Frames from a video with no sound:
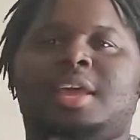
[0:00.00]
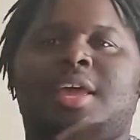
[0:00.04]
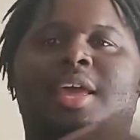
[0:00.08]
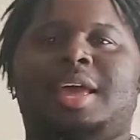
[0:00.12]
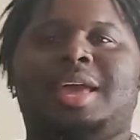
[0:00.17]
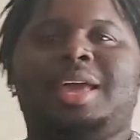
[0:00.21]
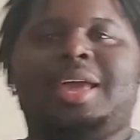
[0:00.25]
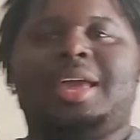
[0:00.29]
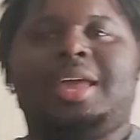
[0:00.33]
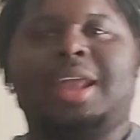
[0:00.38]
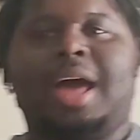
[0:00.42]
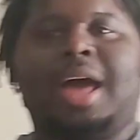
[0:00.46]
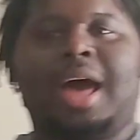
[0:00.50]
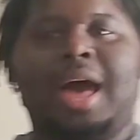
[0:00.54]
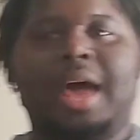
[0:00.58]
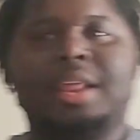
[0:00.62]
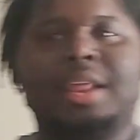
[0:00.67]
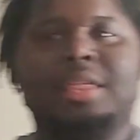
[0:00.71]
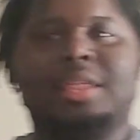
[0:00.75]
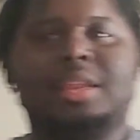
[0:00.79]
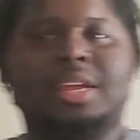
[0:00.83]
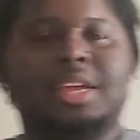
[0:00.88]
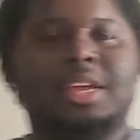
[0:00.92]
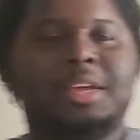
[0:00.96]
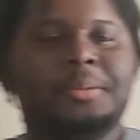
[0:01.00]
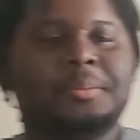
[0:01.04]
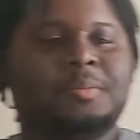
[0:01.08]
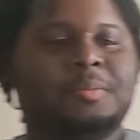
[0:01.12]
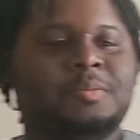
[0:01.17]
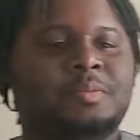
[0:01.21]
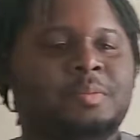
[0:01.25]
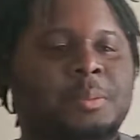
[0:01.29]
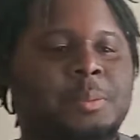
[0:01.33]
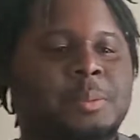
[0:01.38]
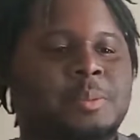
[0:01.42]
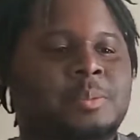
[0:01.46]
And honestly,
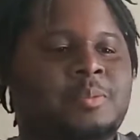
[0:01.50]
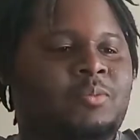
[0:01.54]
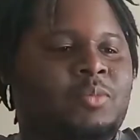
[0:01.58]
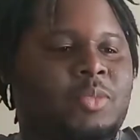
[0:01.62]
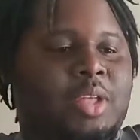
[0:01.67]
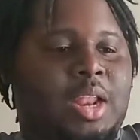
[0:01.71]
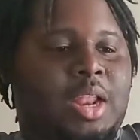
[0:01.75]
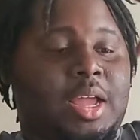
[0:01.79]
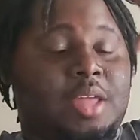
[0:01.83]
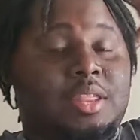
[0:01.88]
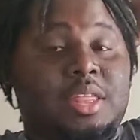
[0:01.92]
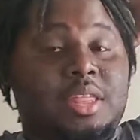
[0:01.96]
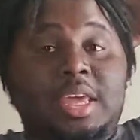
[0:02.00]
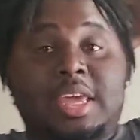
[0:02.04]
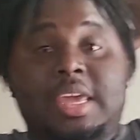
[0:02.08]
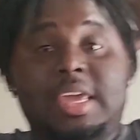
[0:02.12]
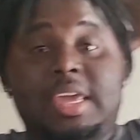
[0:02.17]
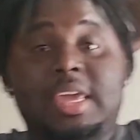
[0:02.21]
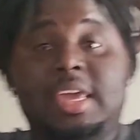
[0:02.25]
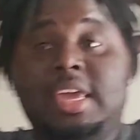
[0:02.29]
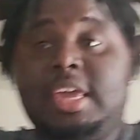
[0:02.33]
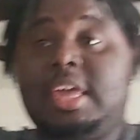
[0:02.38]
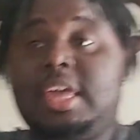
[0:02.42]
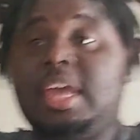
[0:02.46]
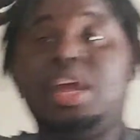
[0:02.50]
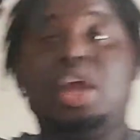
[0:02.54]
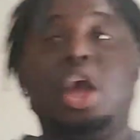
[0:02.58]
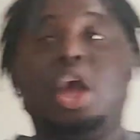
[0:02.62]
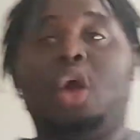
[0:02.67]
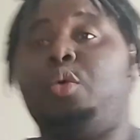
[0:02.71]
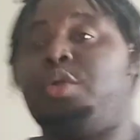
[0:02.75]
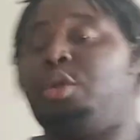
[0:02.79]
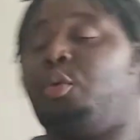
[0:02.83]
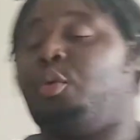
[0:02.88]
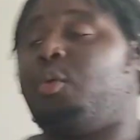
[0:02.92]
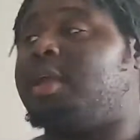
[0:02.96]
like I said, he can go
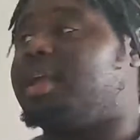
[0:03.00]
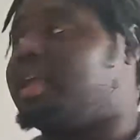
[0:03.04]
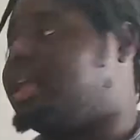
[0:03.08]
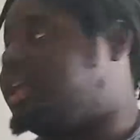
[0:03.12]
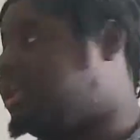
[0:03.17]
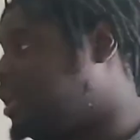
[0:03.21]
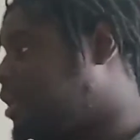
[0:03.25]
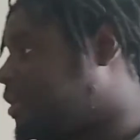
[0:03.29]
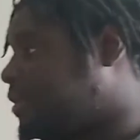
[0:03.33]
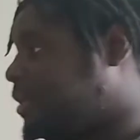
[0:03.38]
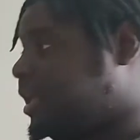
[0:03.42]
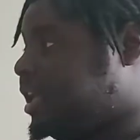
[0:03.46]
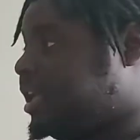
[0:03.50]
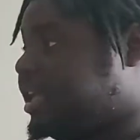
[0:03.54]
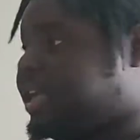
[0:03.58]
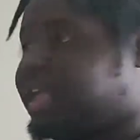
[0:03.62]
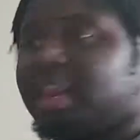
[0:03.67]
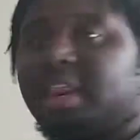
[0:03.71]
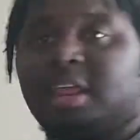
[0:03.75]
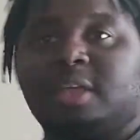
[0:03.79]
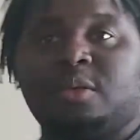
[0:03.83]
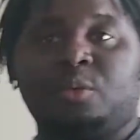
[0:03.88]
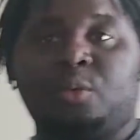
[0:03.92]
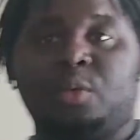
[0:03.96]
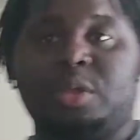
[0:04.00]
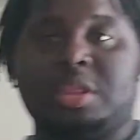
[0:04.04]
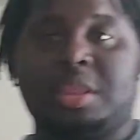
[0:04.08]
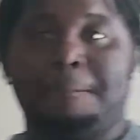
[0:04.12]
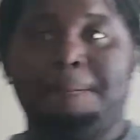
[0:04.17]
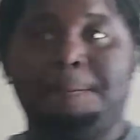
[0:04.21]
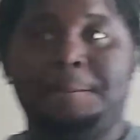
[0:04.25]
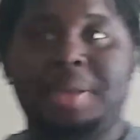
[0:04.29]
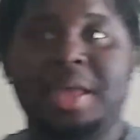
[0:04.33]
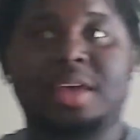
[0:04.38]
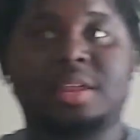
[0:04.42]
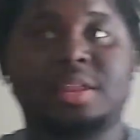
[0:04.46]
in the ring. He can get it with the
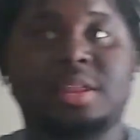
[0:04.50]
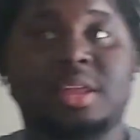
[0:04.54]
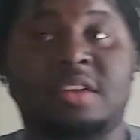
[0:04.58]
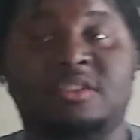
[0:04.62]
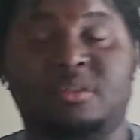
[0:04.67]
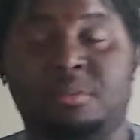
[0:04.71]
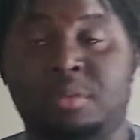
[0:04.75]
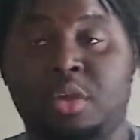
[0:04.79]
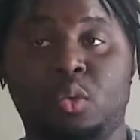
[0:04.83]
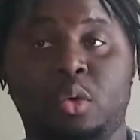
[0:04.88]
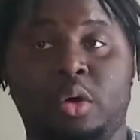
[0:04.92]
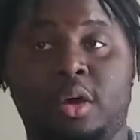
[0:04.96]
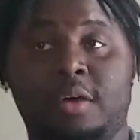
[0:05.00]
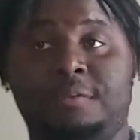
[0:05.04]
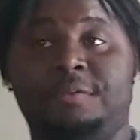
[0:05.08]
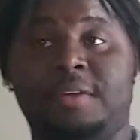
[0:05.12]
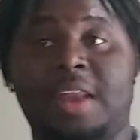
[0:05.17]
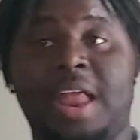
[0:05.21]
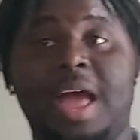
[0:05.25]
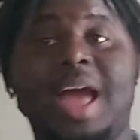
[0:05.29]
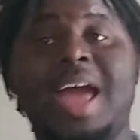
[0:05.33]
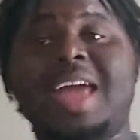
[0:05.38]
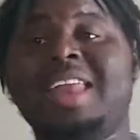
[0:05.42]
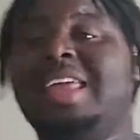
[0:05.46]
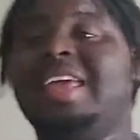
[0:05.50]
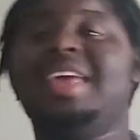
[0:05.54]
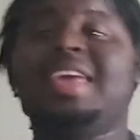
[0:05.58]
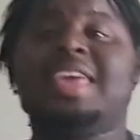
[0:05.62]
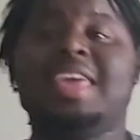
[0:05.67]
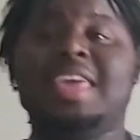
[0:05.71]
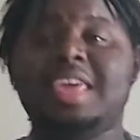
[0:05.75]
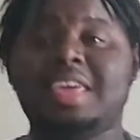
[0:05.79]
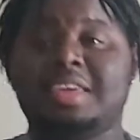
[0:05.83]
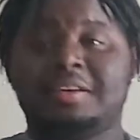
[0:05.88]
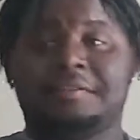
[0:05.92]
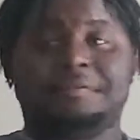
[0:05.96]
best of them. You want flying?
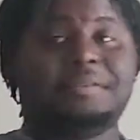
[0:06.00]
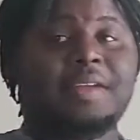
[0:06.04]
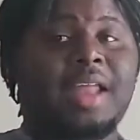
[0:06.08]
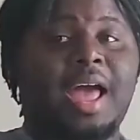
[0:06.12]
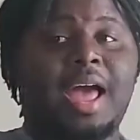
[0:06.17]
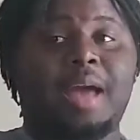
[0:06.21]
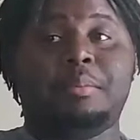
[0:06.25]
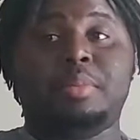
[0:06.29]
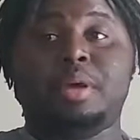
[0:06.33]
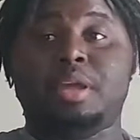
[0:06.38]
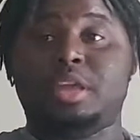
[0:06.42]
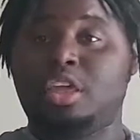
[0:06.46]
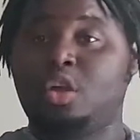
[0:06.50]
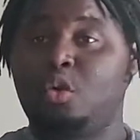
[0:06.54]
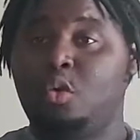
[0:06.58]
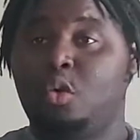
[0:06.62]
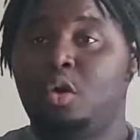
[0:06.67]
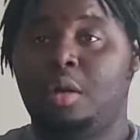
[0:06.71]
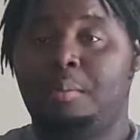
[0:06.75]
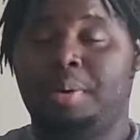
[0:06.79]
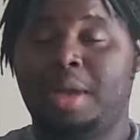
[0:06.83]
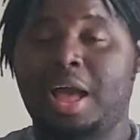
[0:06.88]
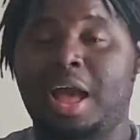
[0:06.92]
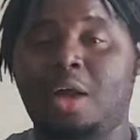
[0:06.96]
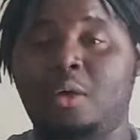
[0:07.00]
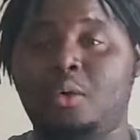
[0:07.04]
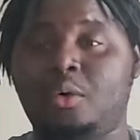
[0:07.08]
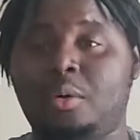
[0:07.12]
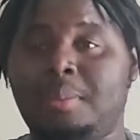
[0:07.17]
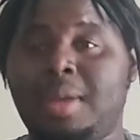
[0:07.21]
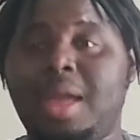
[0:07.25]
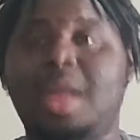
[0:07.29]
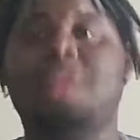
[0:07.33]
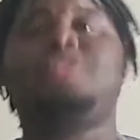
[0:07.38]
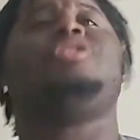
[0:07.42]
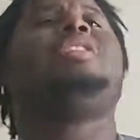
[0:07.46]
He can fly, but you want power
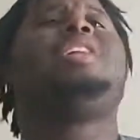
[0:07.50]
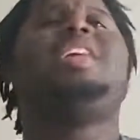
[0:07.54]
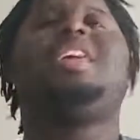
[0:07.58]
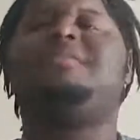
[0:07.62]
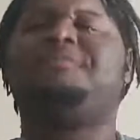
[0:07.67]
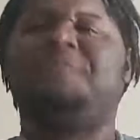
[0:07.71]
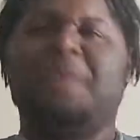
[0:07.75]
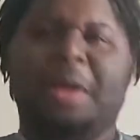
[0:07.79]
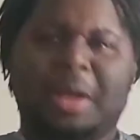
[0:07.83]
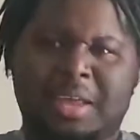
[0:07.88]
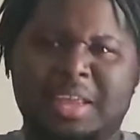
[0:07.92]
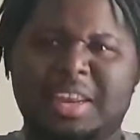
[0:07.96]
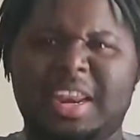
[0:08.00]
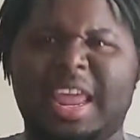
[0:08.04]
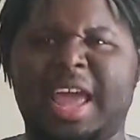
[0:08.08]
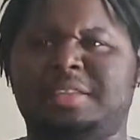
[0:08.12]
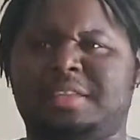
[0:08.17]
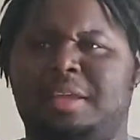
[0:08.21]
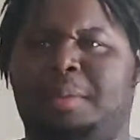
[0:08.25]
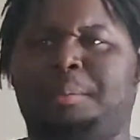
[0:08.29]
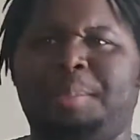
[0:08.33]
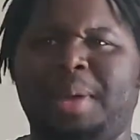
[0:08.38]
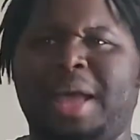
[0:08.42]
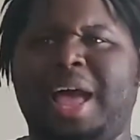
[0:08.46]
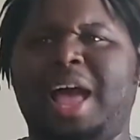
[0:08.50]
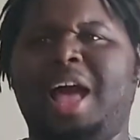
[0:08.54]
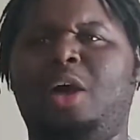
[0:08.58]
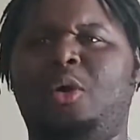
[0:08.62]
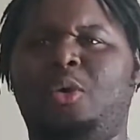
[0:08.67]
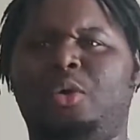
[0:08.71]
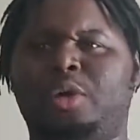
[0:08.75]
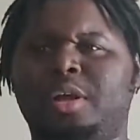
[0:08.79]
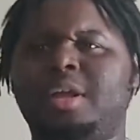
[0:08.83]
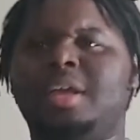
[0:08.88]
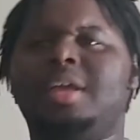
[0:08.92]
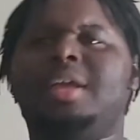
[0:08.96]
matches? He fucking has the
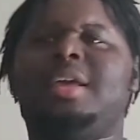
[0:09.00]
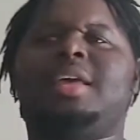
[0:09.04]
power.